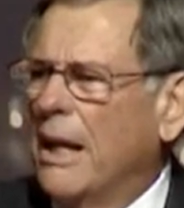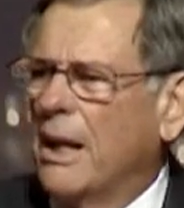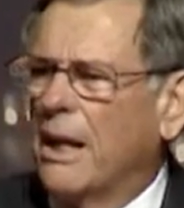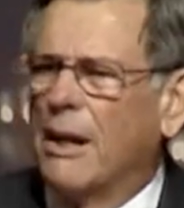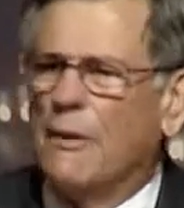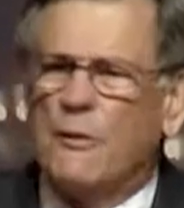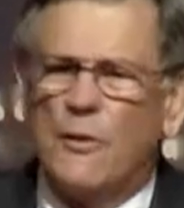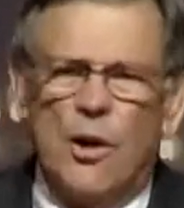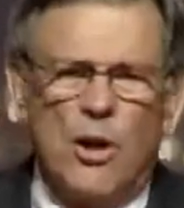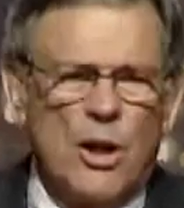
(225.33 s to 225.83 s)
in
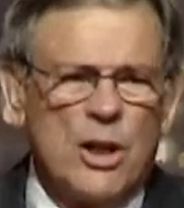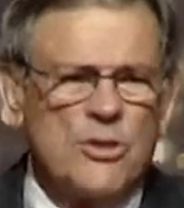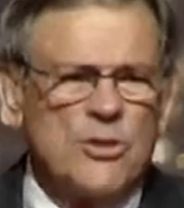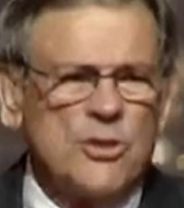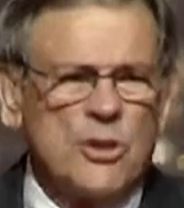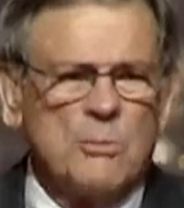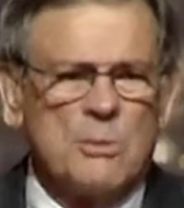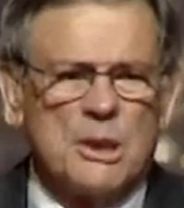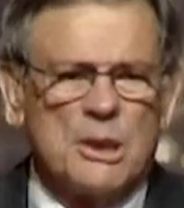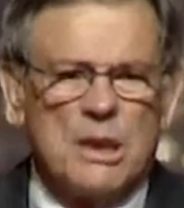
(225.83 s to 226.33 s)
a voice
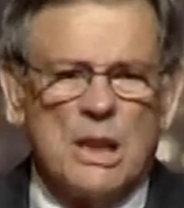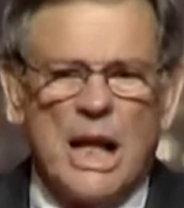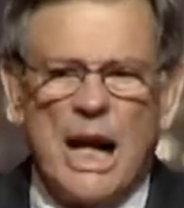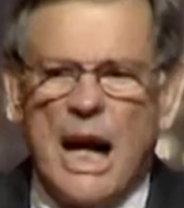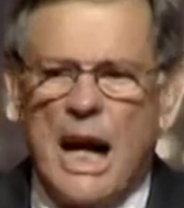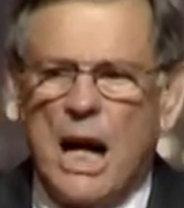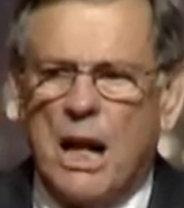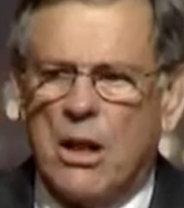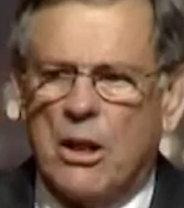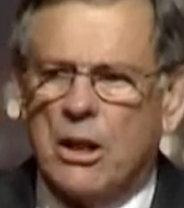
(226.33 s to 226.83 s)
that was
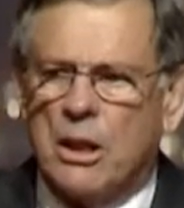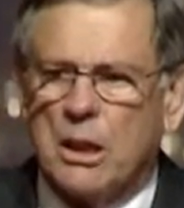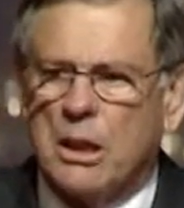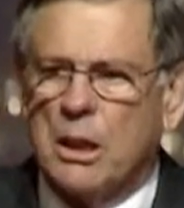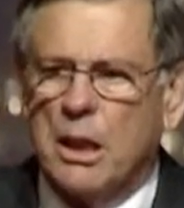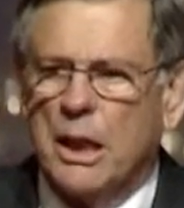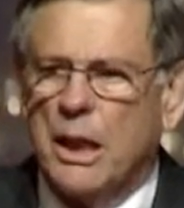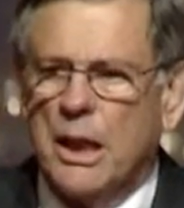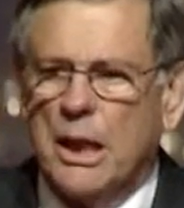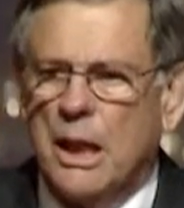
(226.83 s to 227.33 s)
loud and
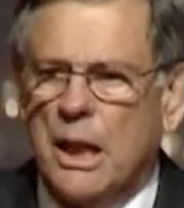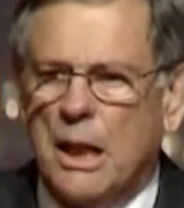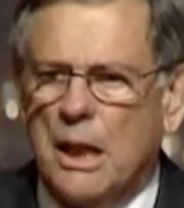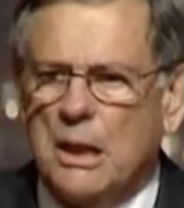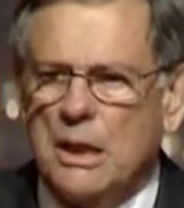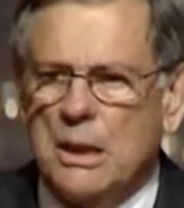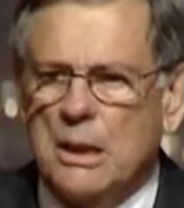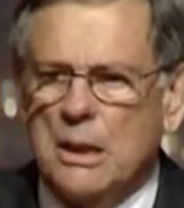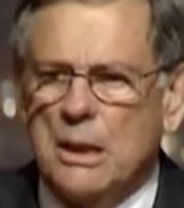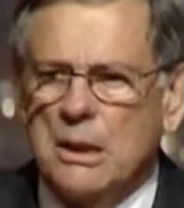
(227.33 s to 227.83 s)
clear,